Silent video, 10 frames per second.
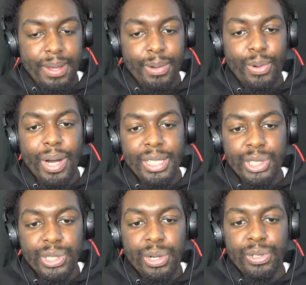Quite
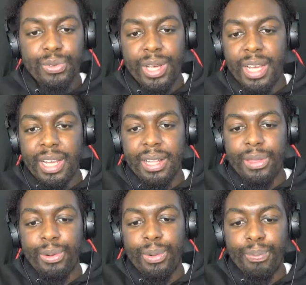shocked, really. I
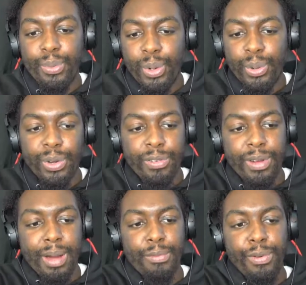thought more would have
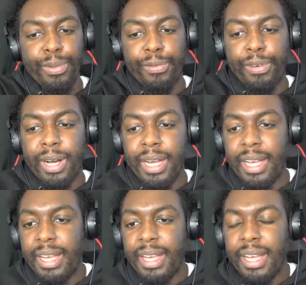come from the fight.
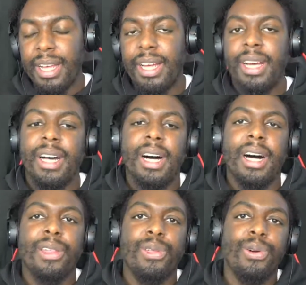
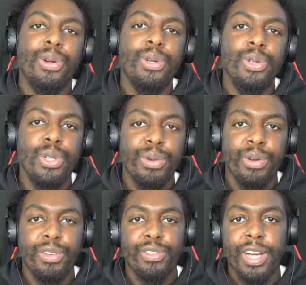I thought OEZDEMIR
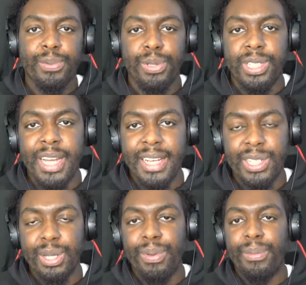would have tried to push the
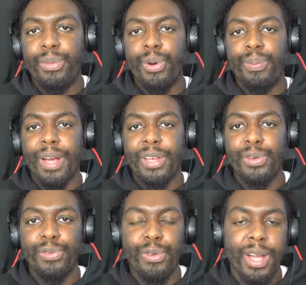action a bit more, but he
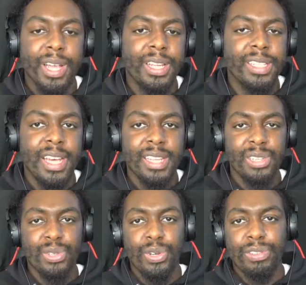was very content to
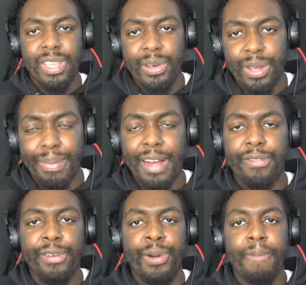sort of stay on the back
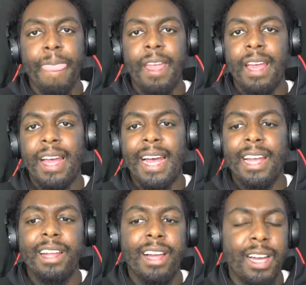foot.
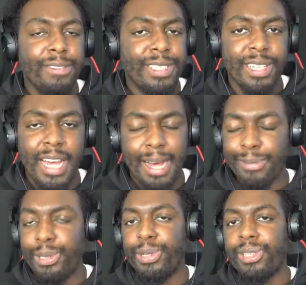Ankalaev is an
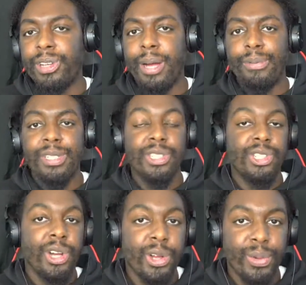absolute sniper, as he
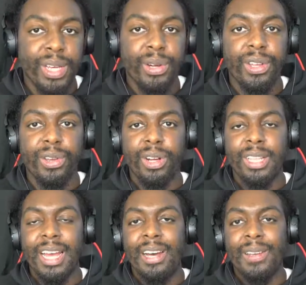showed when he got the
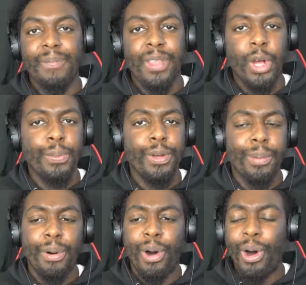knockdown. Opened
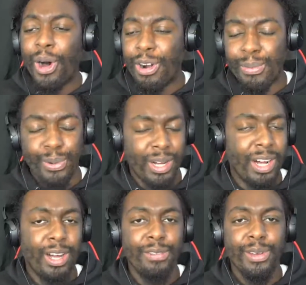up a horrible
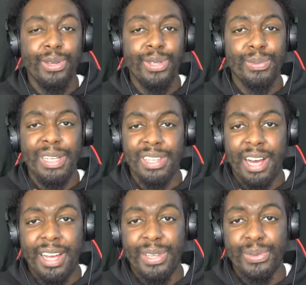cut over OEZDEMIR's
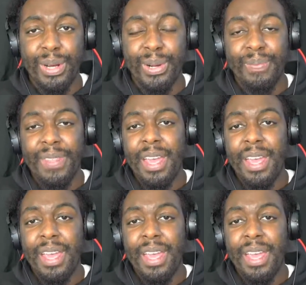eye as well.